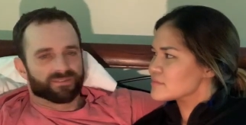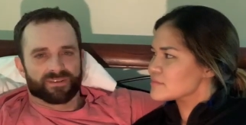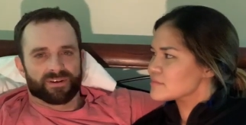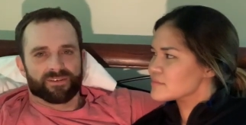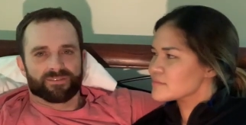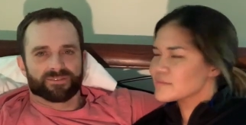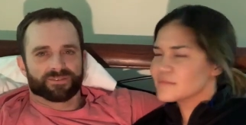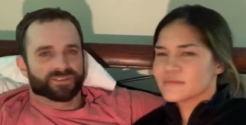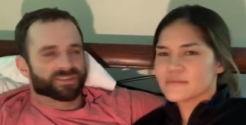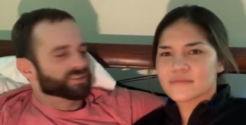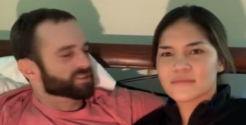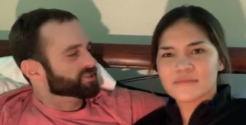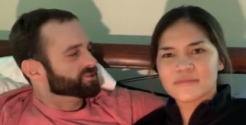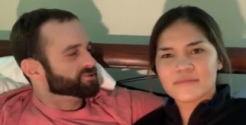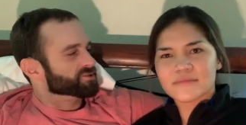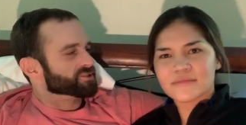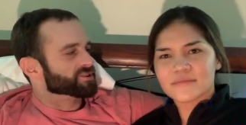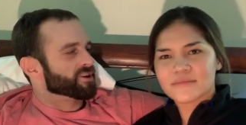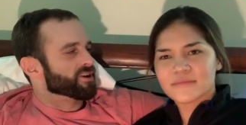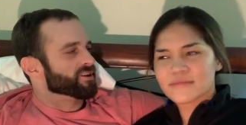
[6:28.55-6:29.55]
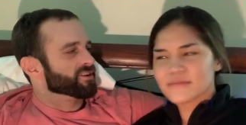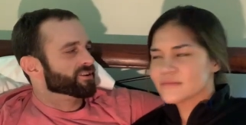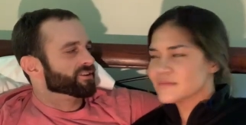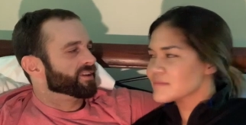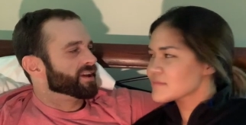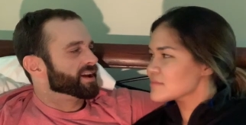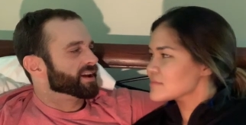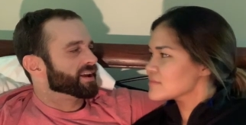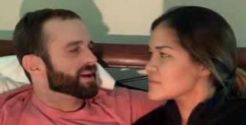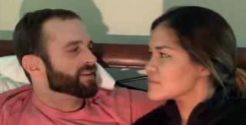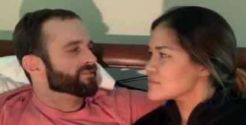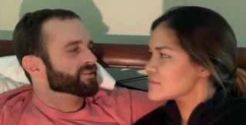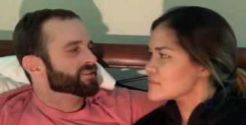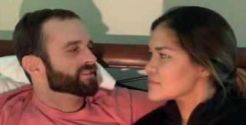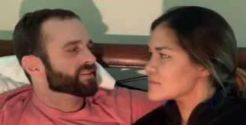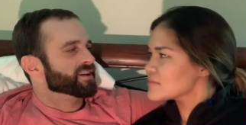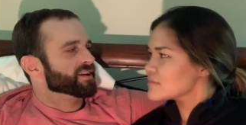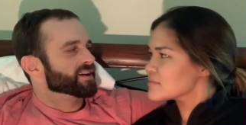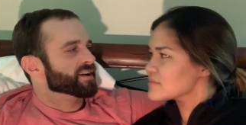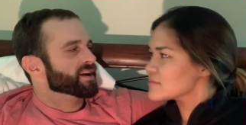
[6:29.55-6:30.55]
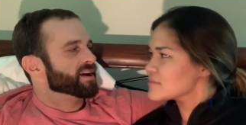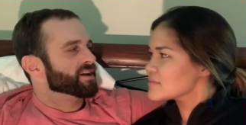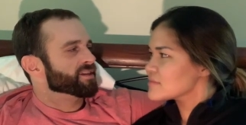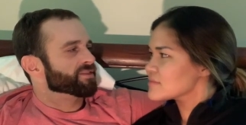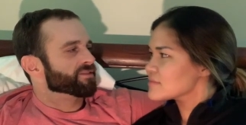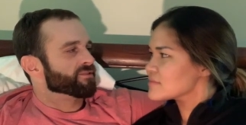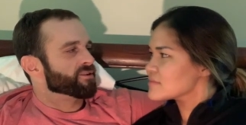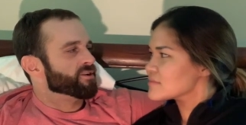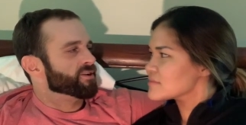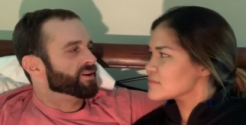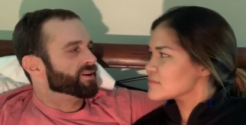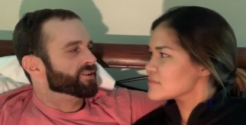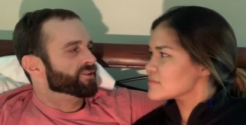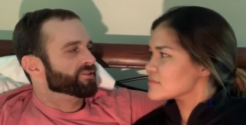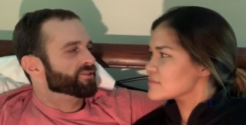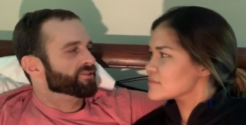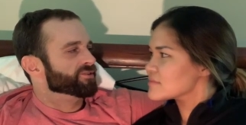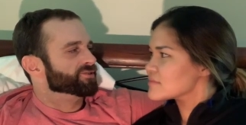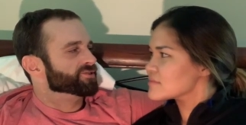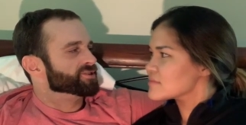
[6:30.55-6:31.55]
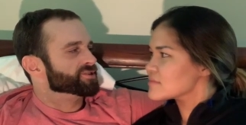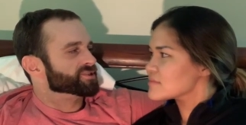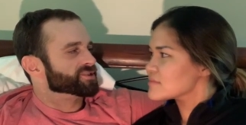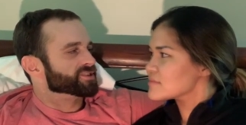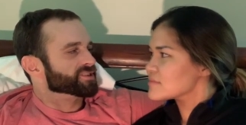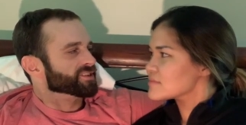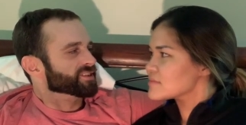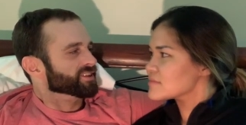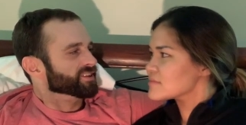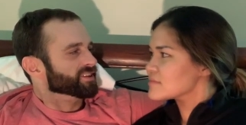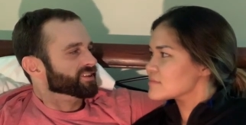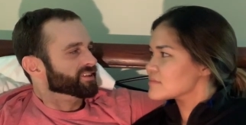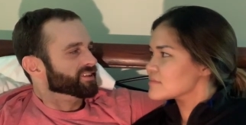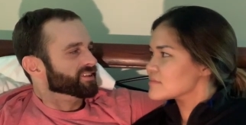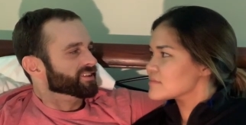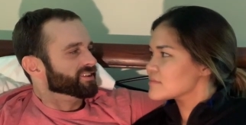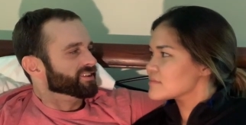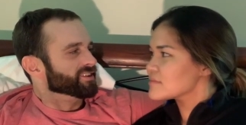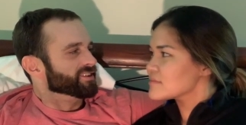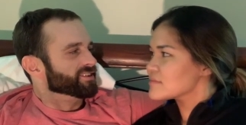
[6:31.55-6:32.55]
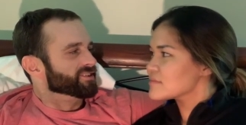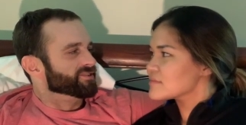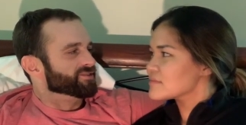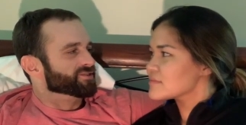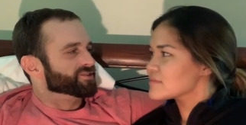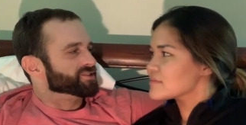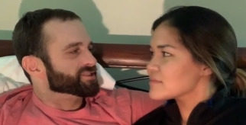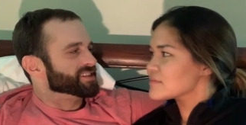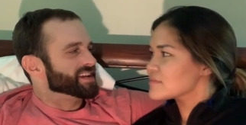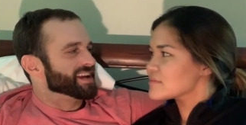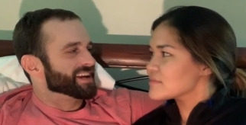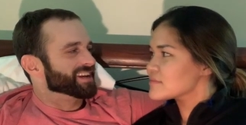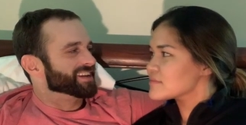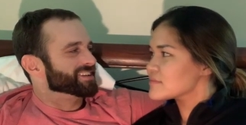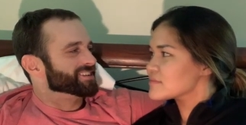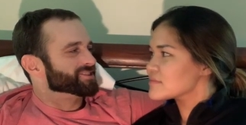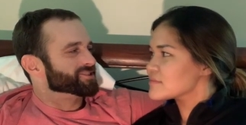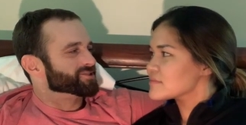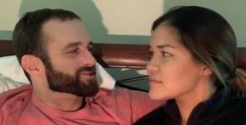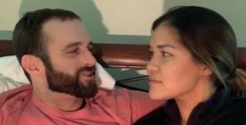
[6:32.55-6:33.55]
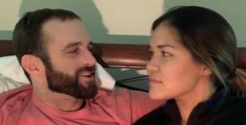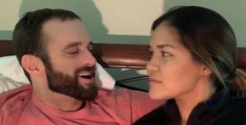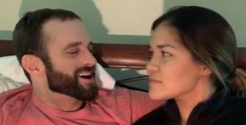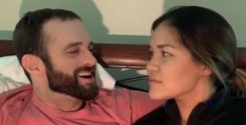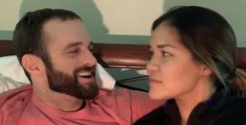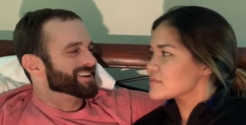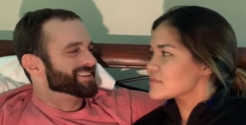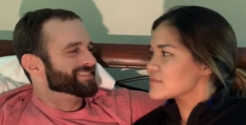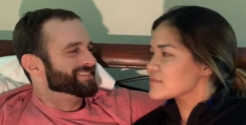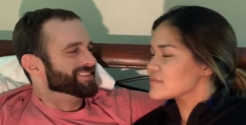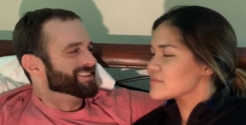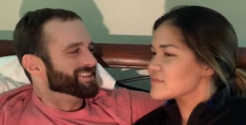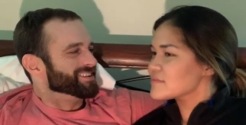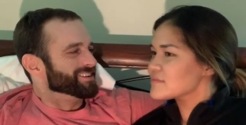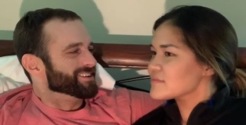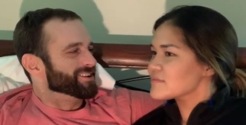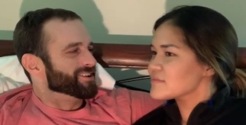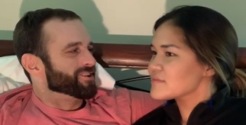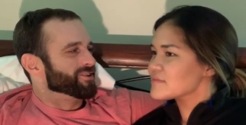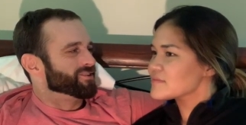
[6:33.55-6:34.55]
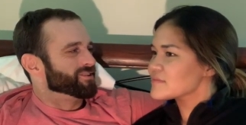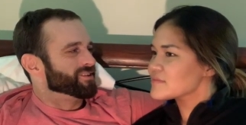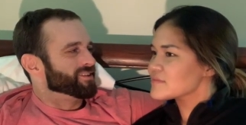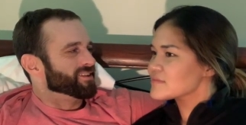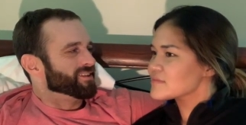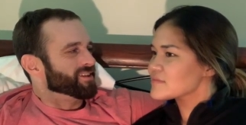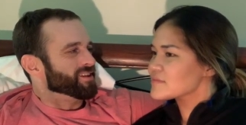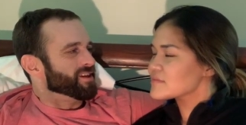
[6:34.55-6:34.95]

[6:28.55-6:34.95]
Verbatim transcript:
Speaker 1: ever since you started, like everything I throw at you, you just you just take it in stride. You know the